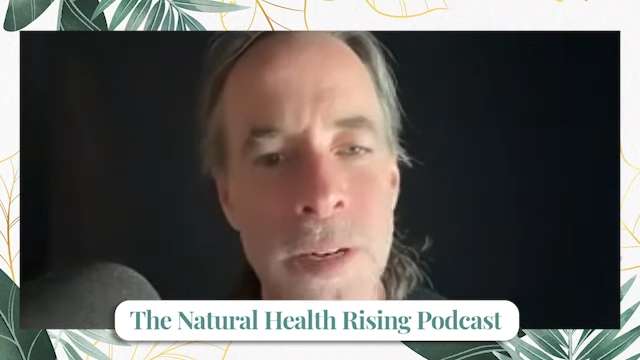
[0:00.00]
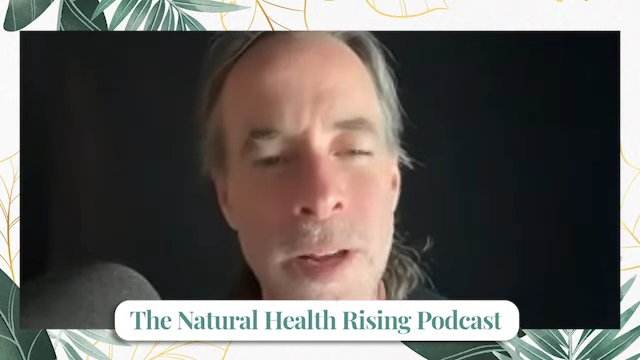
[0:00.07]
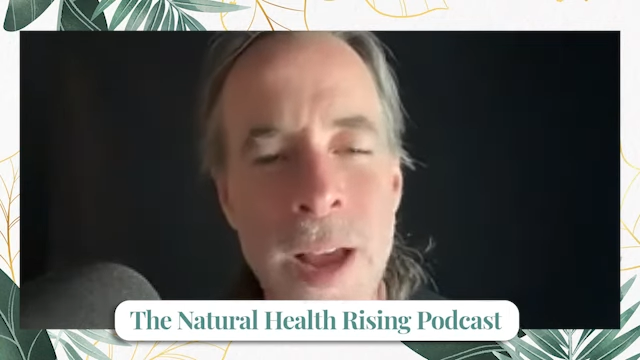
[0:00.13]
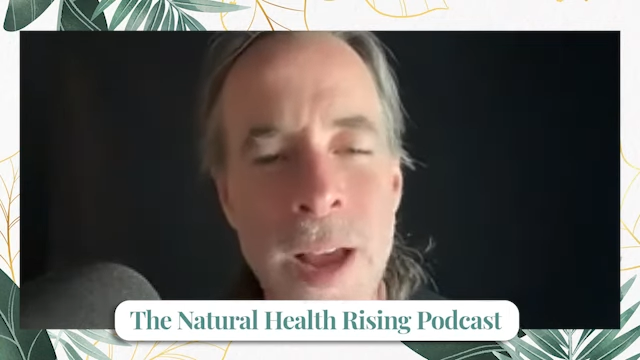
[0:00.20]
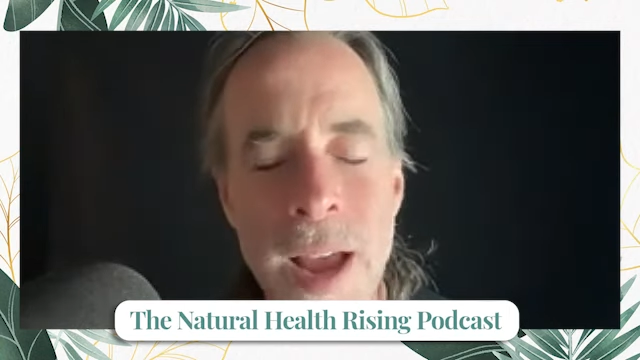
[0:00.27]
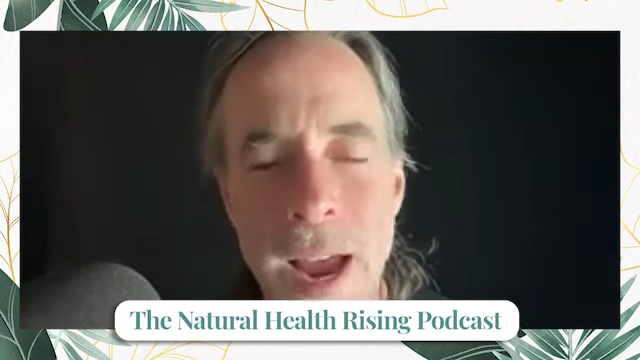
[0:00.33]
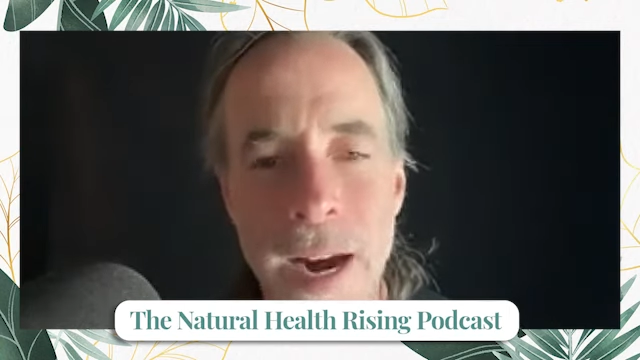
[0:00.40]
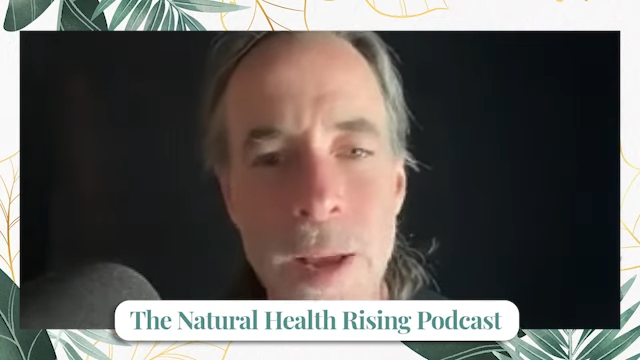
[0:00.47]

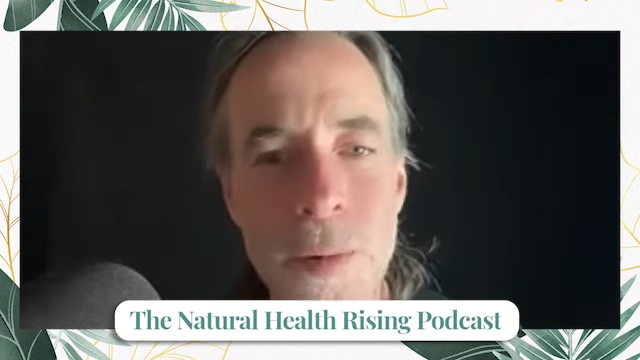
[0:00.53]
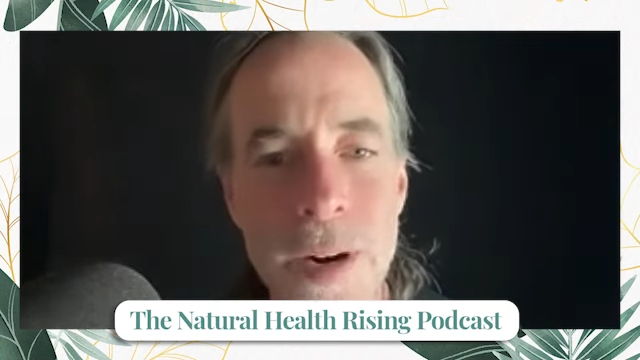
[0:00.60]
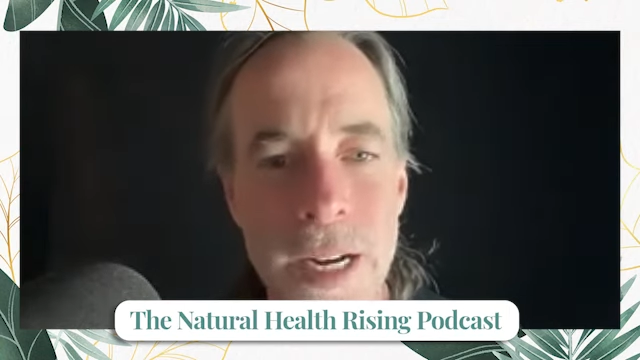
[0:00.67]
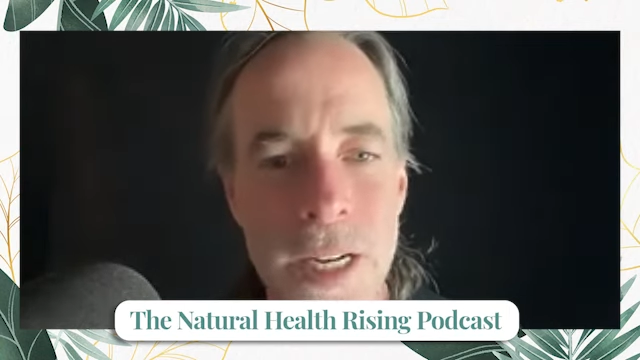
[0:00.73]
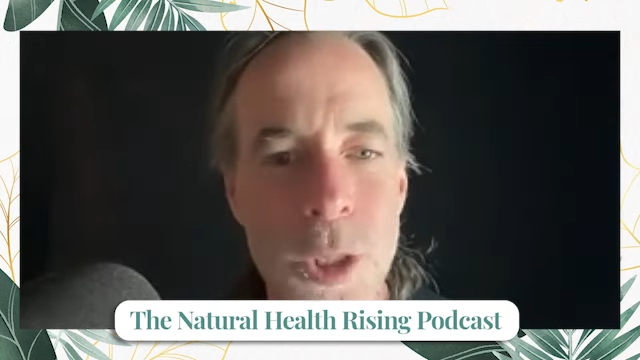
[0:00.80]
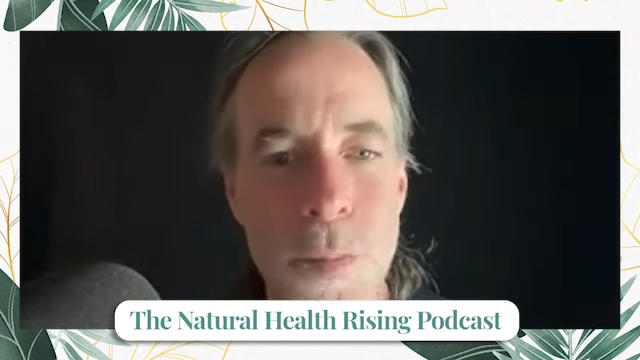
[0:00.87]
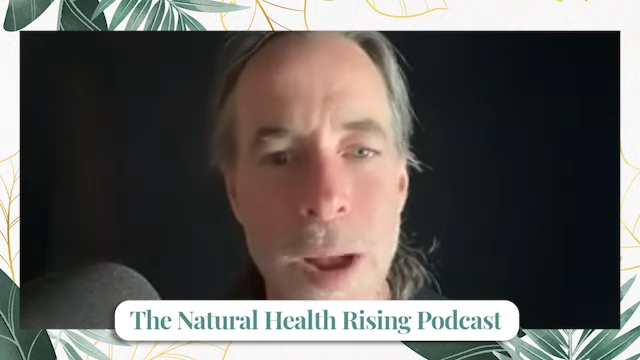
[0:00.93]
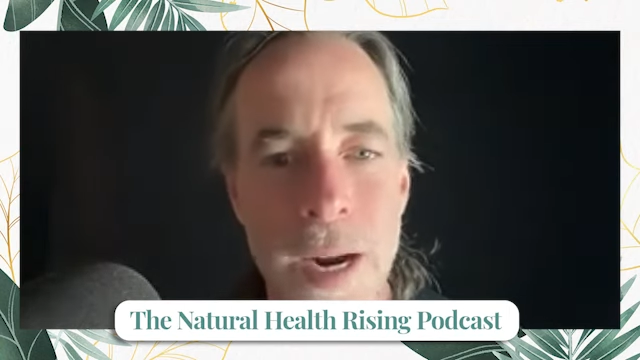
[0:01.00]
anyone
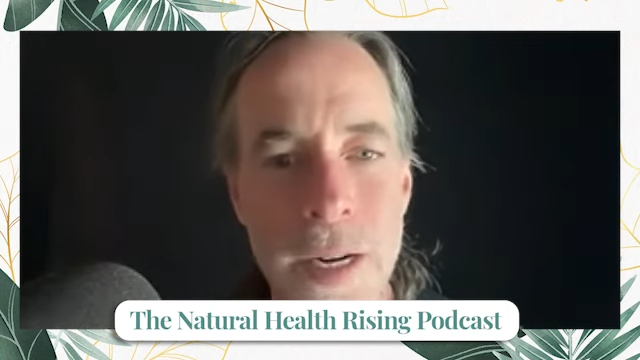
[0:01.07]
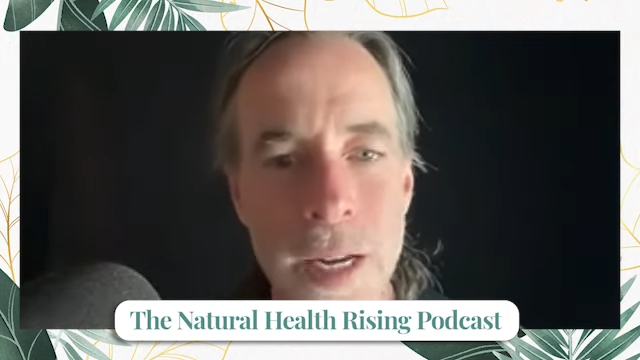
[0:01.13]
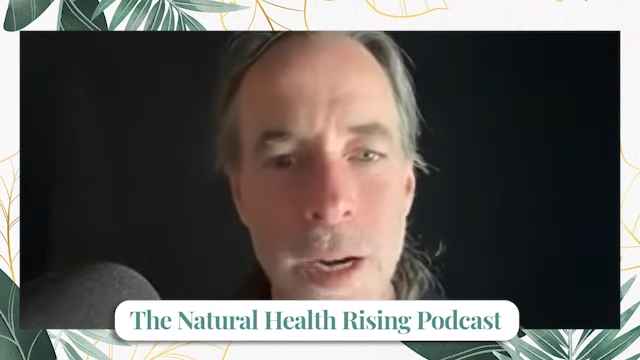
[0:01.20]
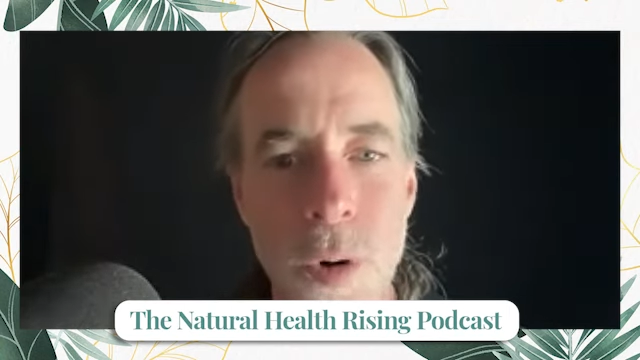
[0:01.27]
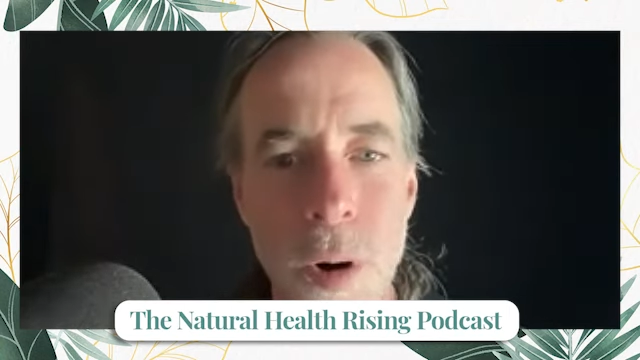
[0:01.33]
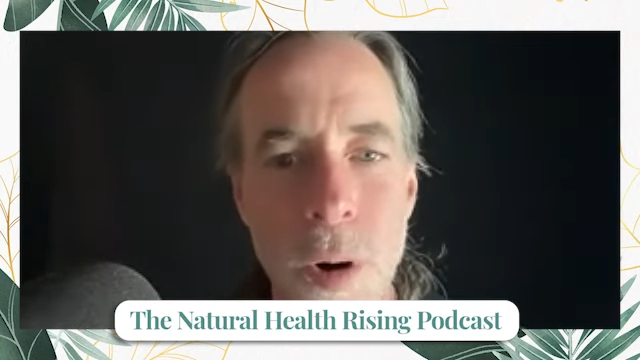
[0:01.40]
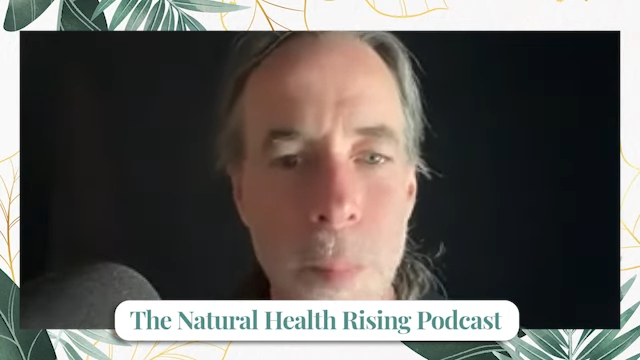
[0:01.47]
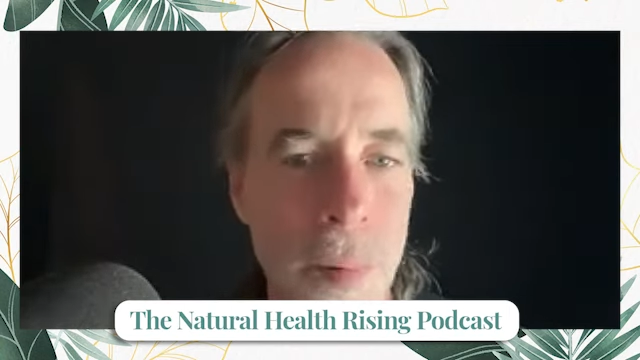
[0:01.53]
expecting
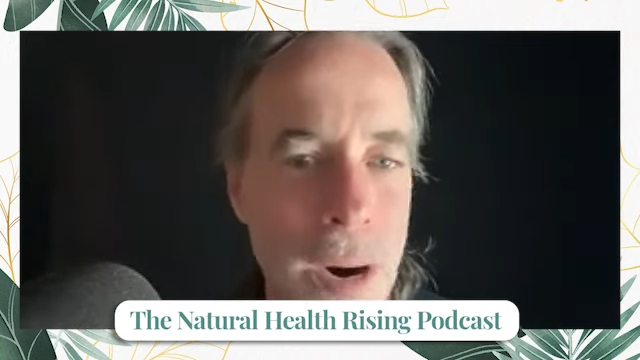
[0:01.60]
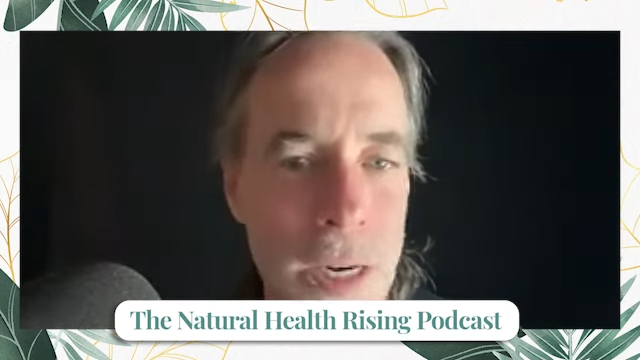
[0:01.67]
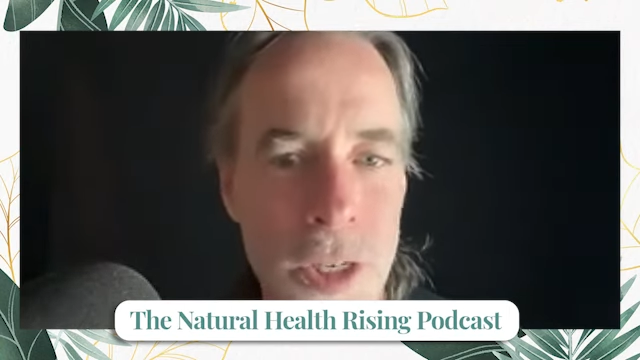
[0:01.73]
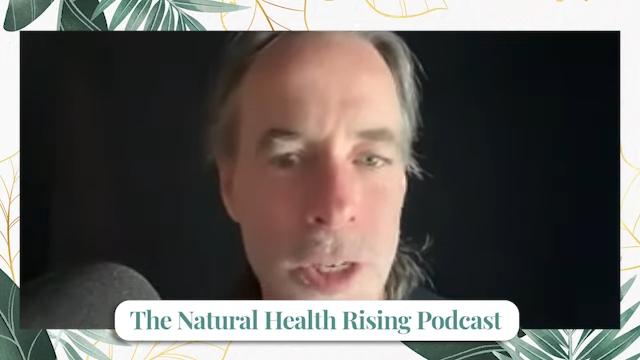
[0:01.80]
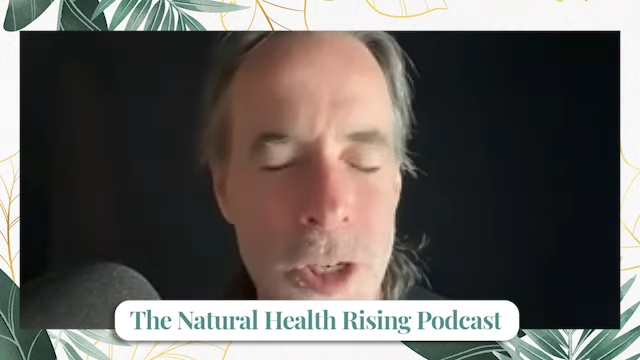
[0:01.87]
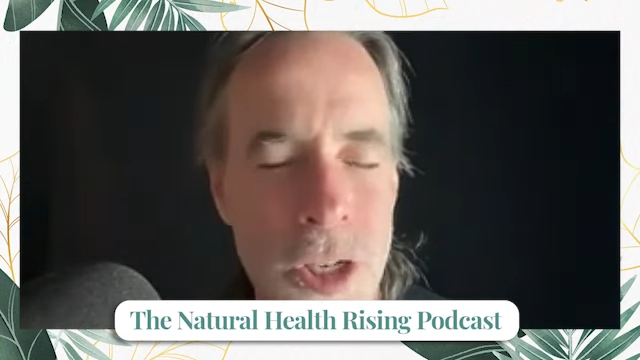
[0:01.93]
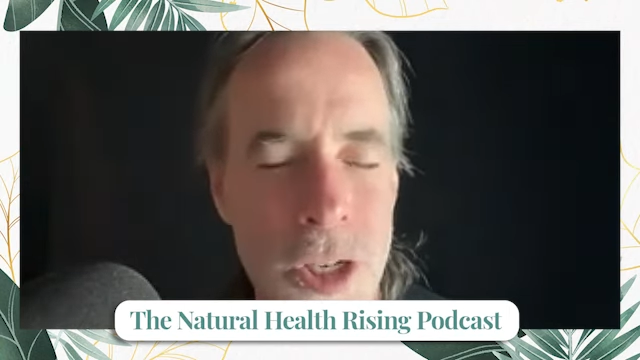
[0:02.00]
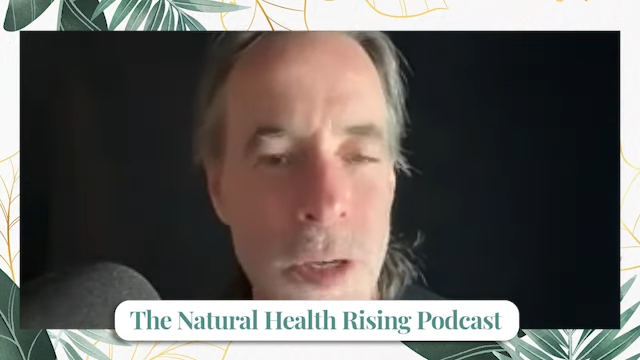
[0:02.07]

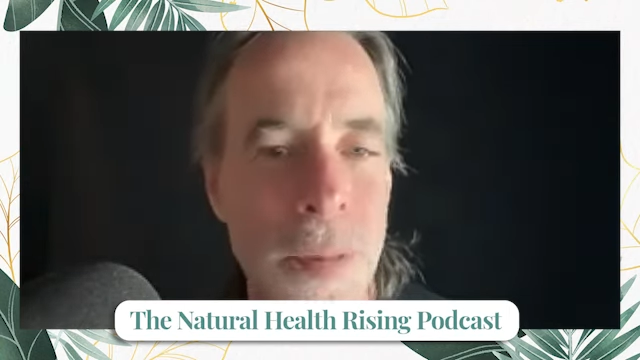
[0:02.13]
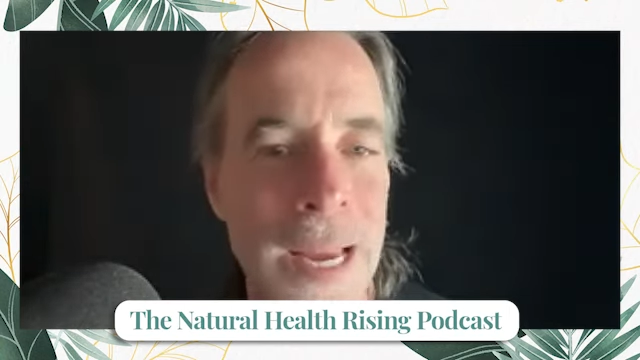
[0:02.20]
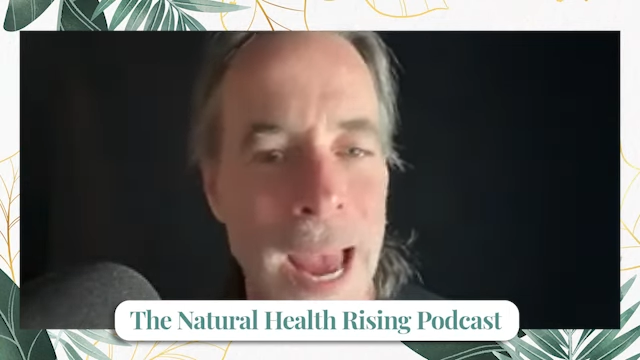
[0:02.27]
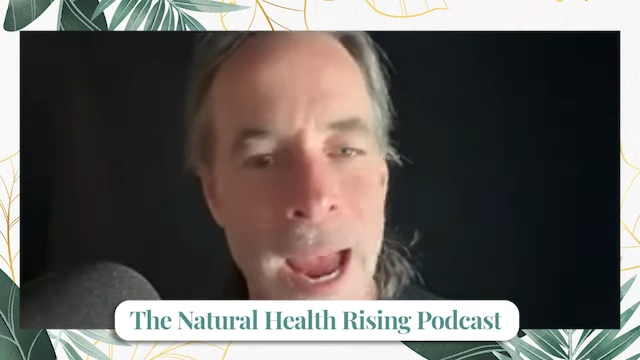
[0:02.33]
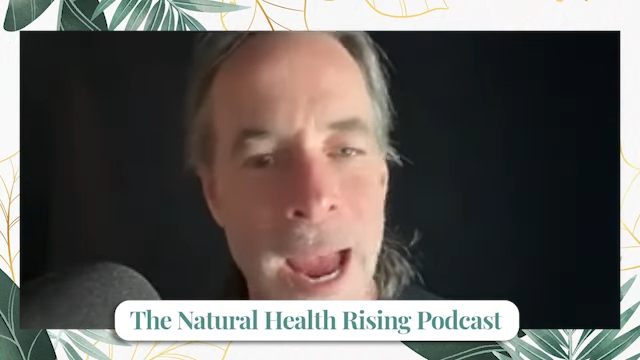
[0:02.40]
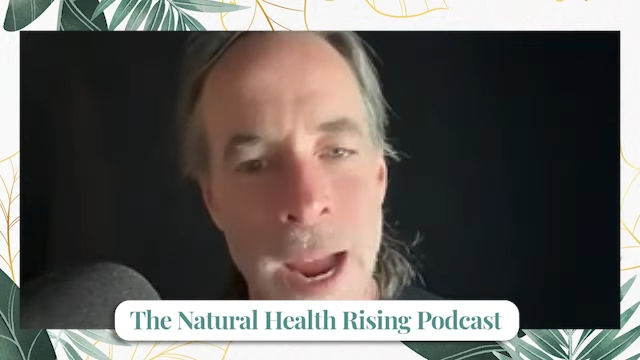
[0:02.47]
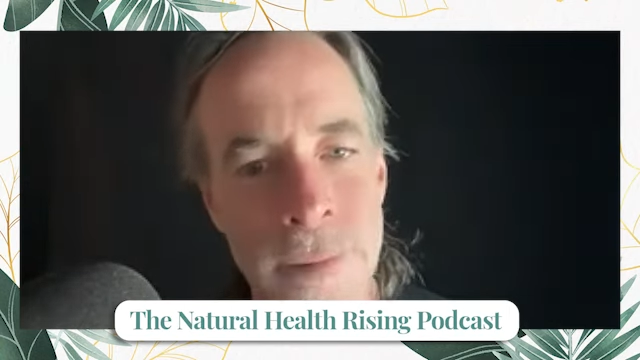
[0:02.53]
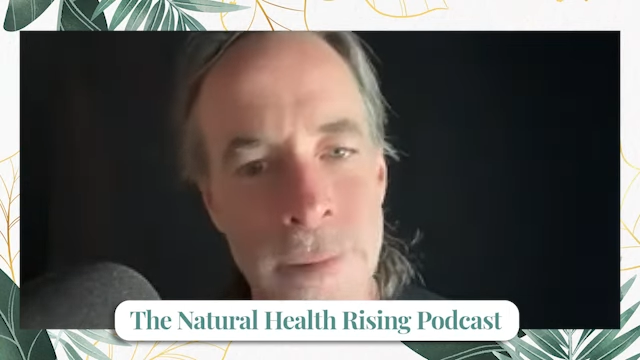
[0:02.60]
corporations to
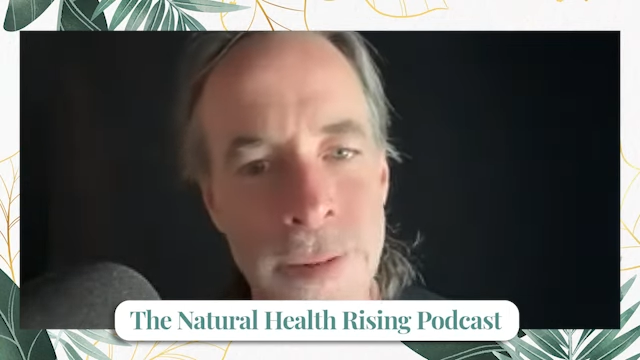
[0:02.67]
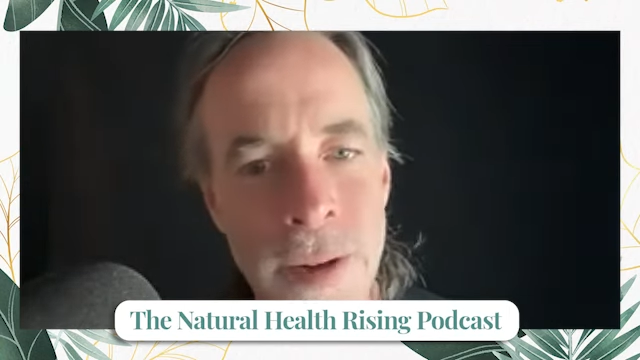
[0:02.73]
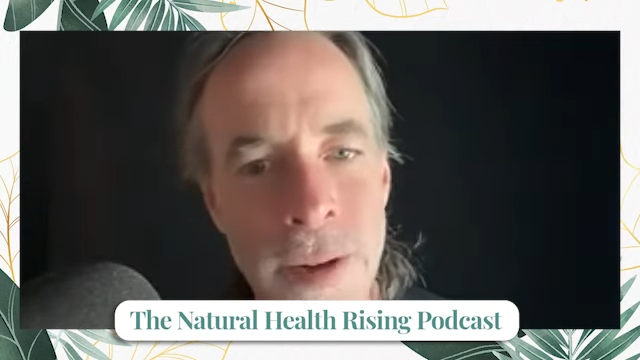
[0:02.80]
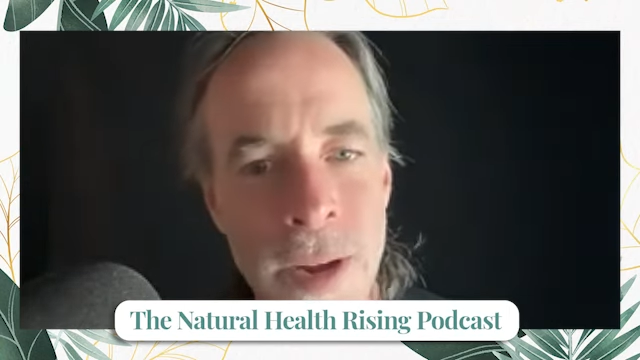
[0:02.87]
behave